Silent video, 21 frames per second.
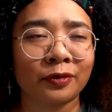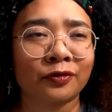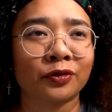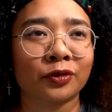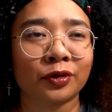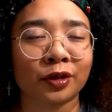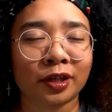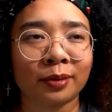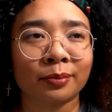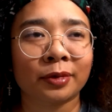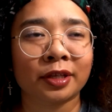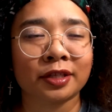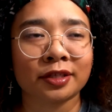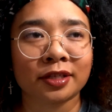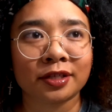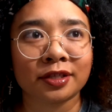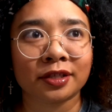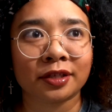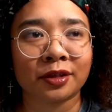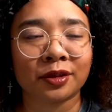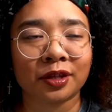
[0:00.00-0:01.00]
I feel like I'm like
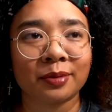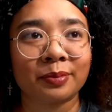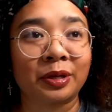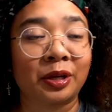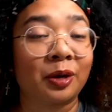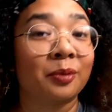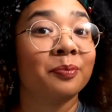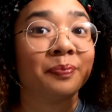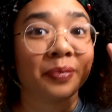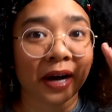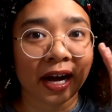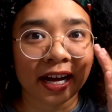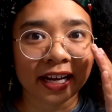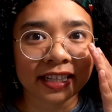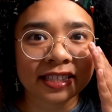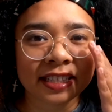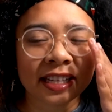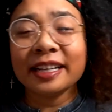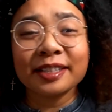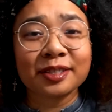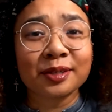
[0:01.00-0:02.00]
sensing a theme here,
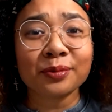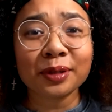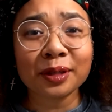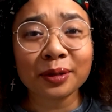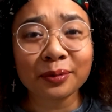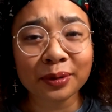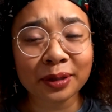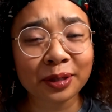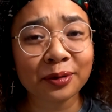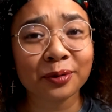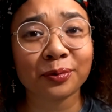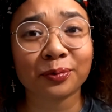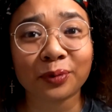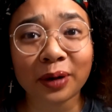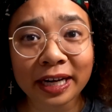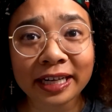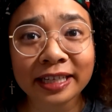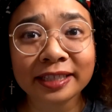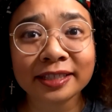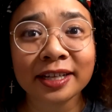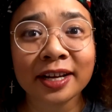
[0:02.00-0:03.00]
but it's a really, really
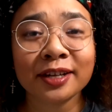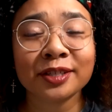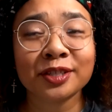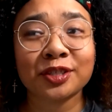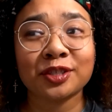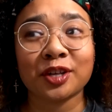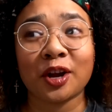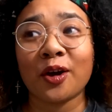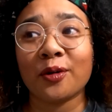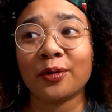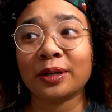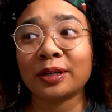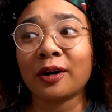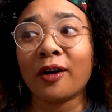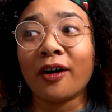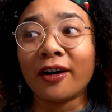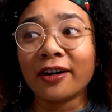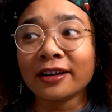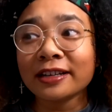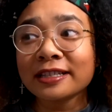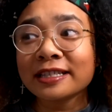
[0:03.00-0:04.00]
great show. And
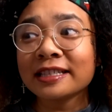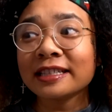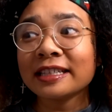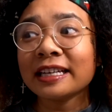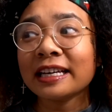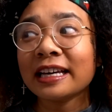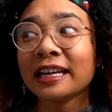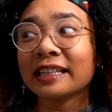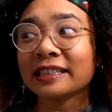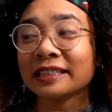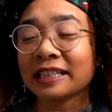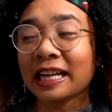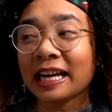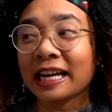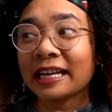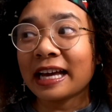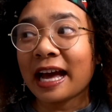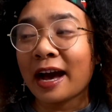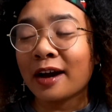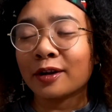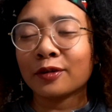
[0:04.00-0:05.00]
honestly,
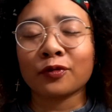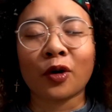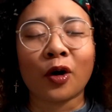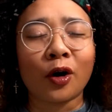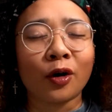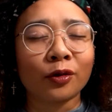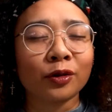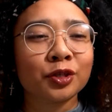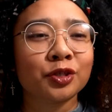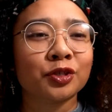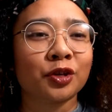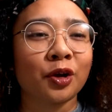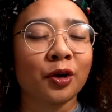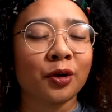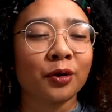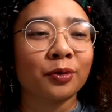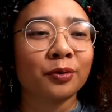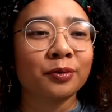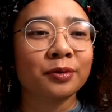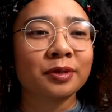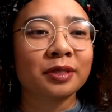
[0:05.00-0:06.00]
like, out of all the
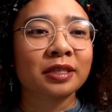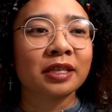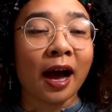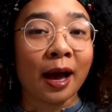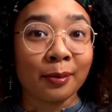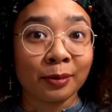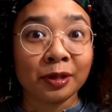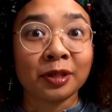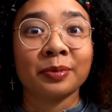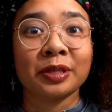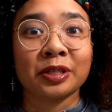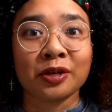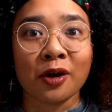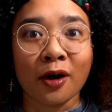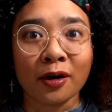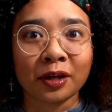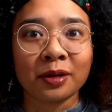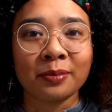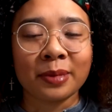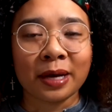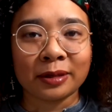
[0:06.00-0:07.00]
shows I'm gonna be
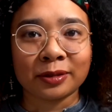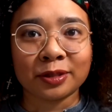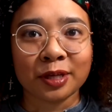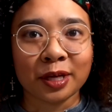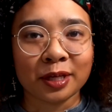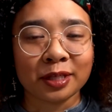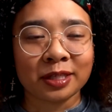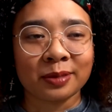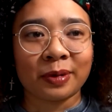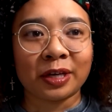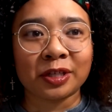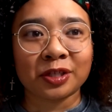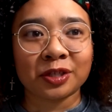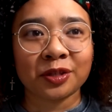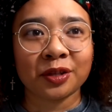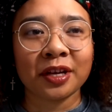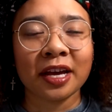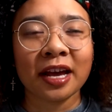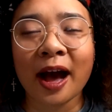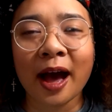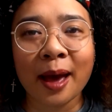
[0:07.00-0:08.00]
talking about today,
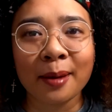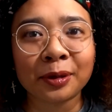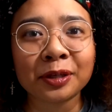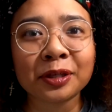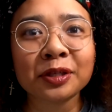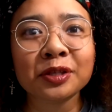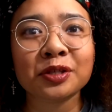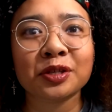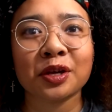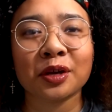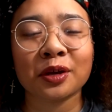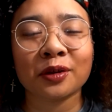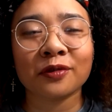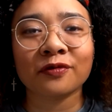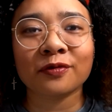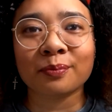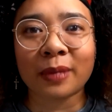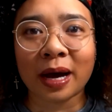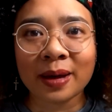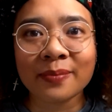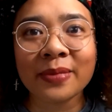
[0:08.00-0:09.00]
especially, I'm gonna give
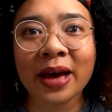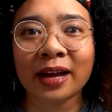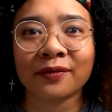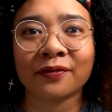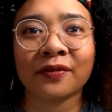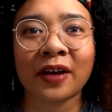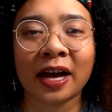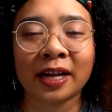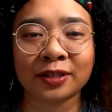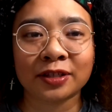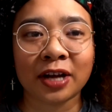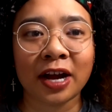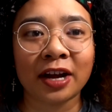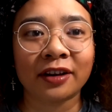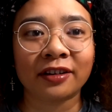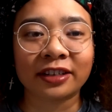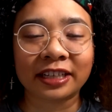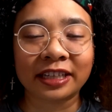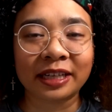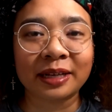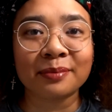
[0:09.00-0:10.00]
My Mad Fat
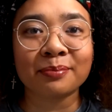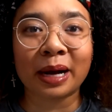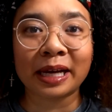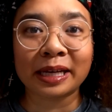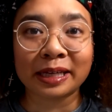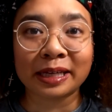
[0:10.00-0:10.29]
Diary my